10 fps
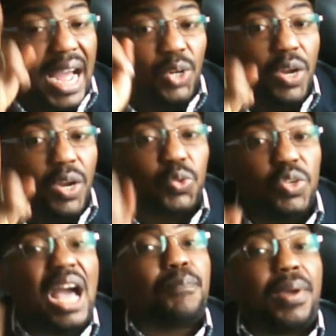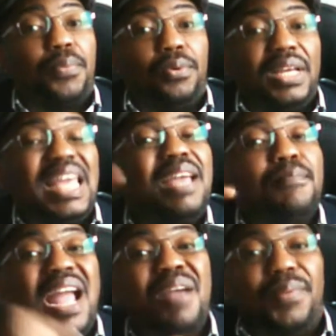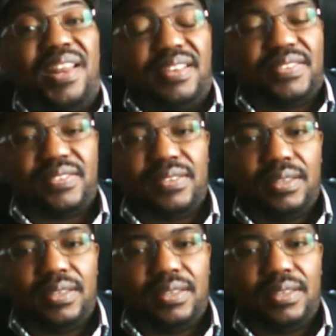and do it to your people in my place.